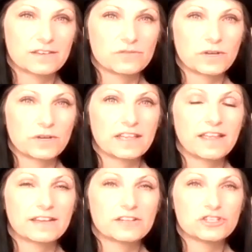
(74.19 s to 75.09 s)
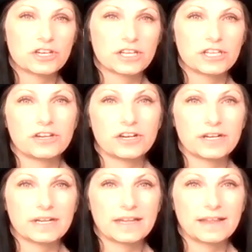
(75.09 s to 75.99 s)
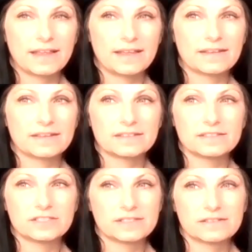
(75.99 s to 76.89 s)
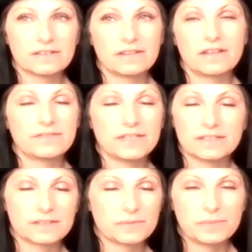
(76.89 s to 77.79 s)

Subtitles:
working at a junkyard and just loving